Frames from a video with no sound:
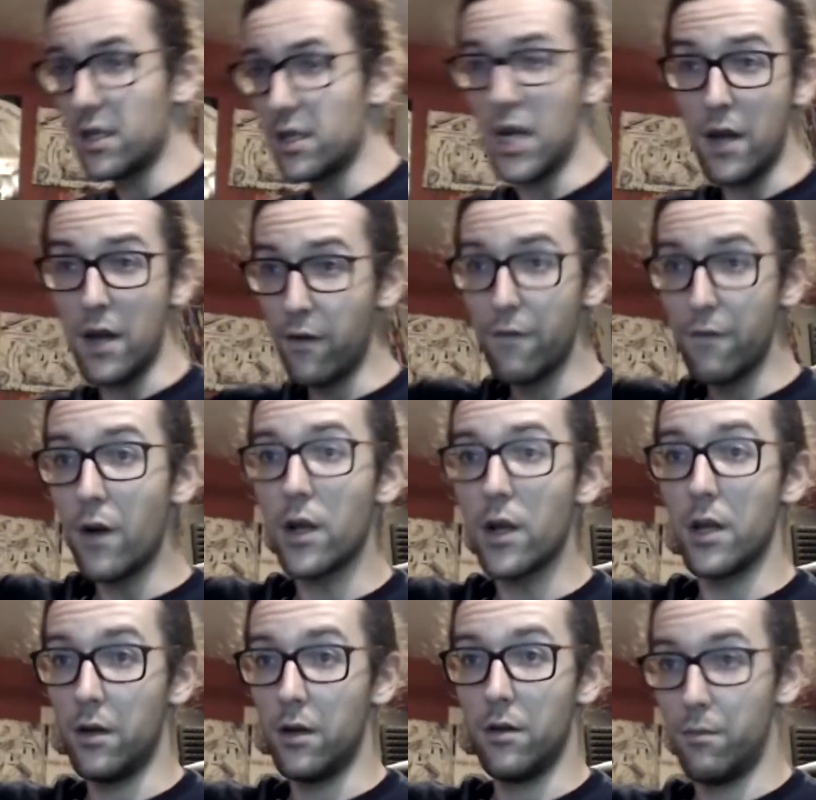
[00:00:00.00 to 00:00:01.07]
have your
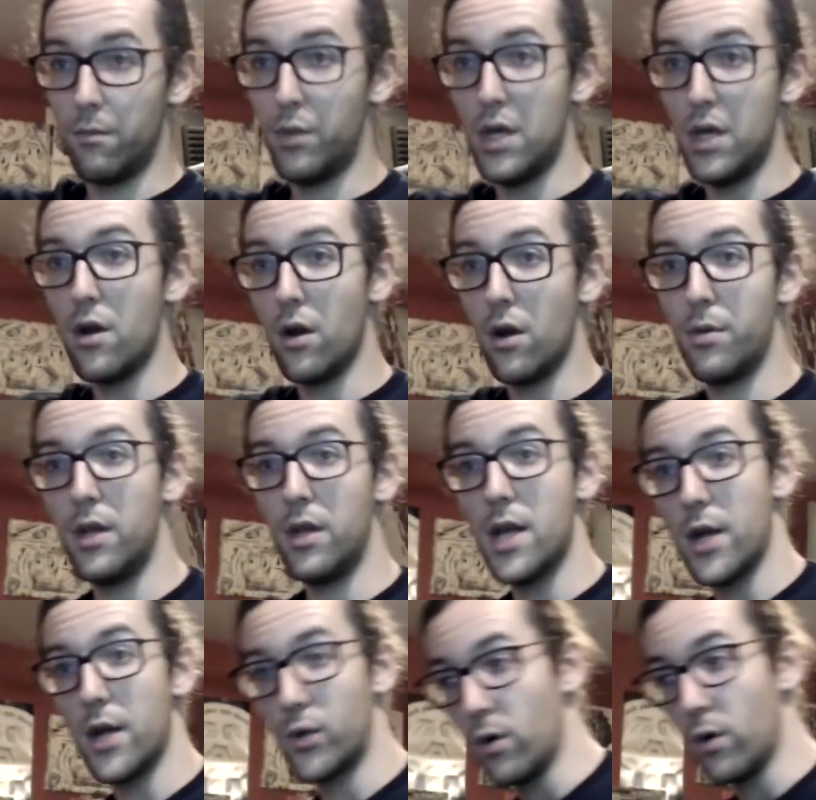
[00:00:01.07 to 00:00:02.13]
fucking
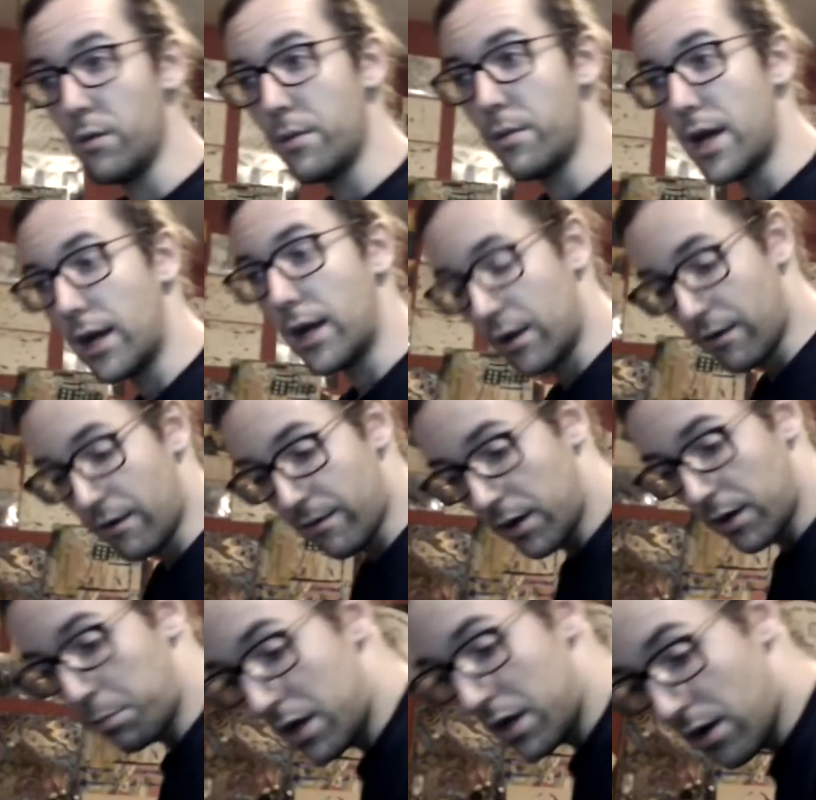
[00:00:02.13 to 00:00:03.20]
PRB-1 back and your
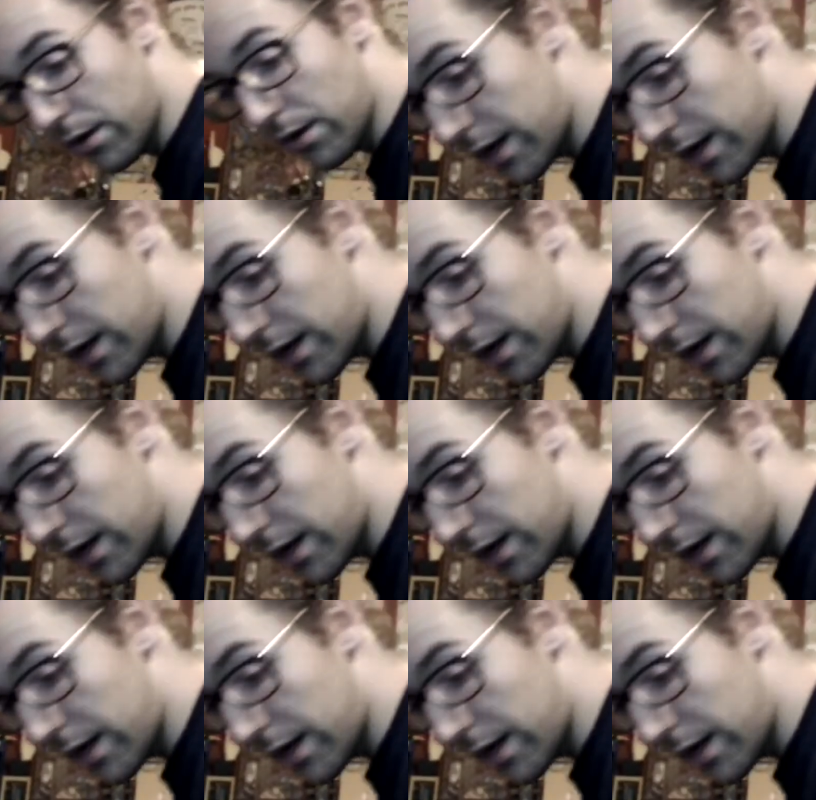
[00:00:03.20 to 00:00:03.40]
fucking PRA